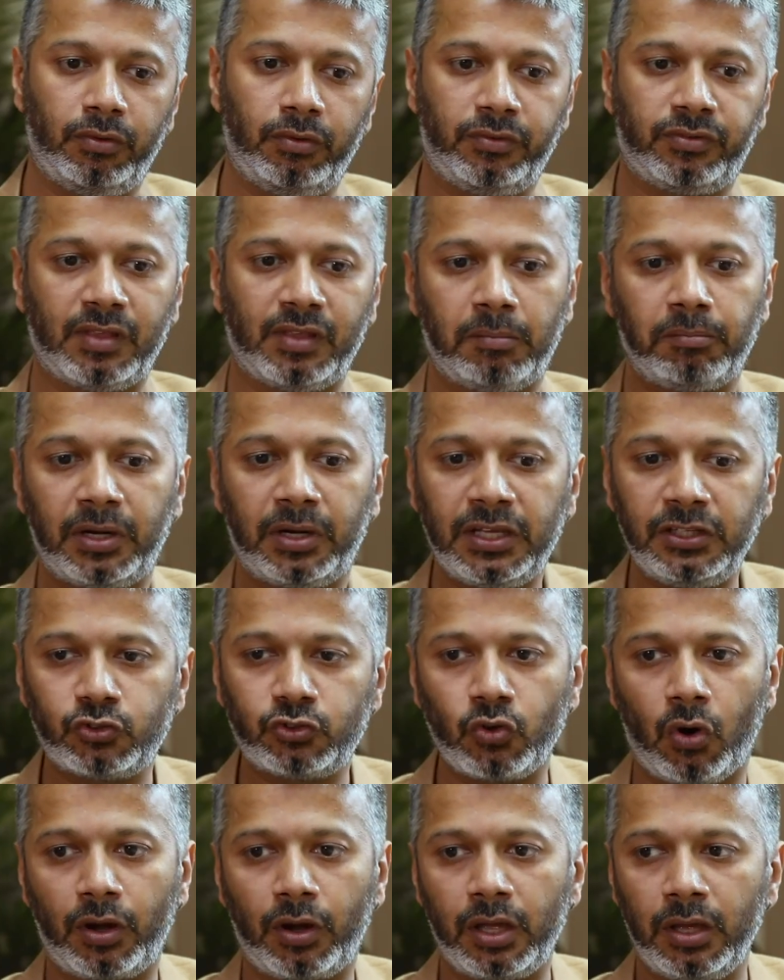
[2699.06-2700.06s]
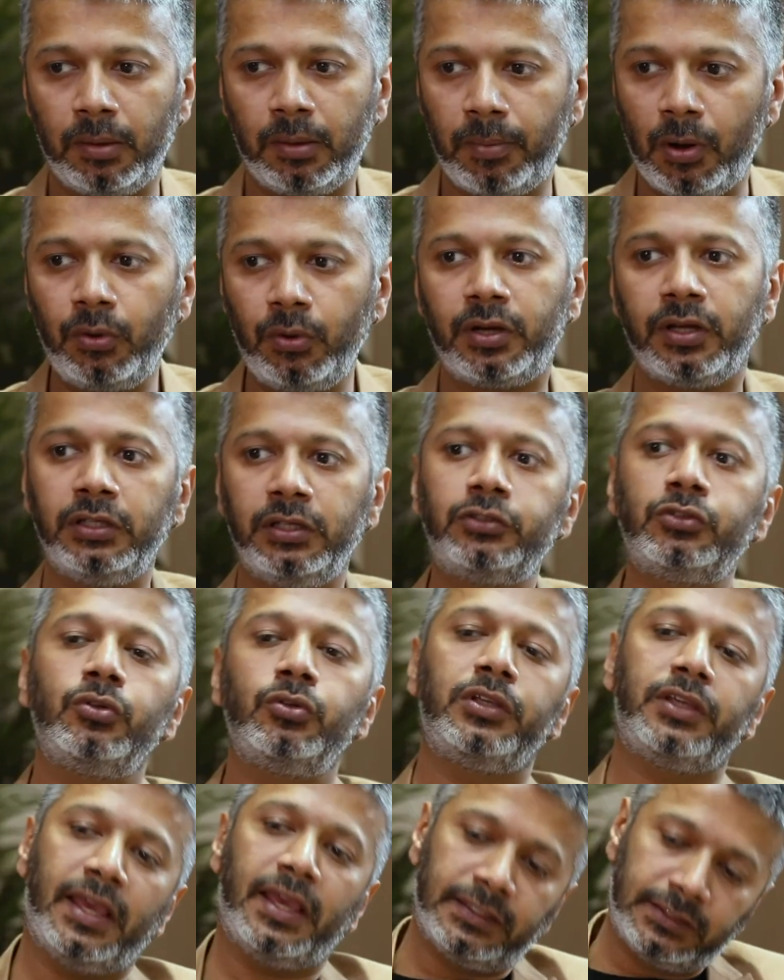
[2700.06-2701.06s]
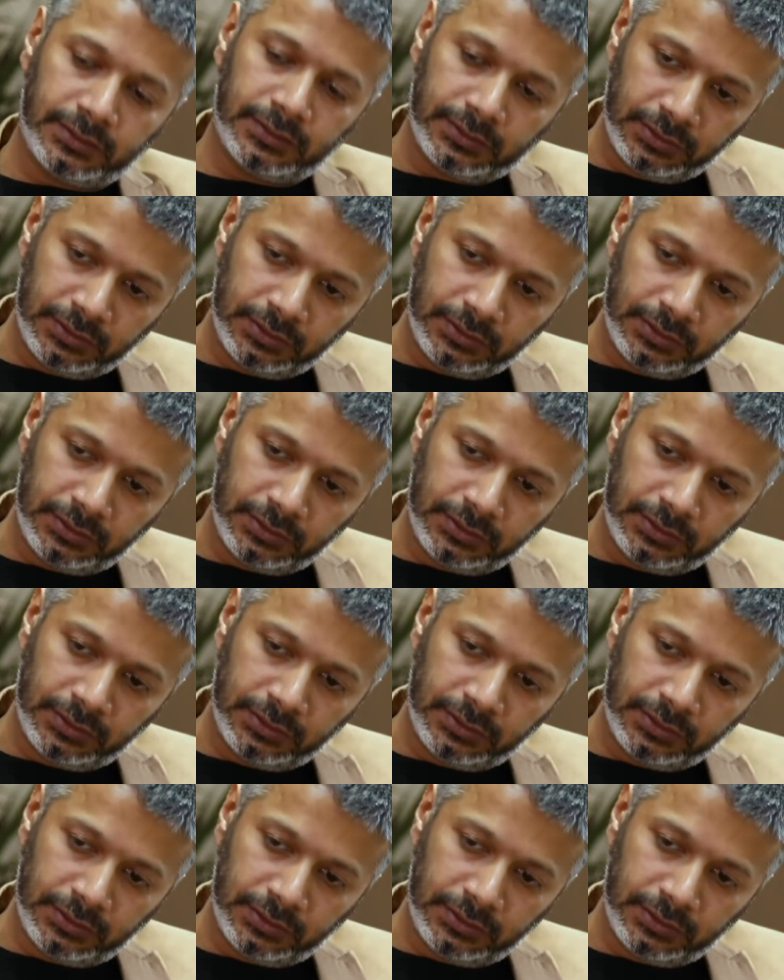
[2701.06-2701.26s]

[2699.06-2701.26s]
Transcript: somebody is talking about us, so yes,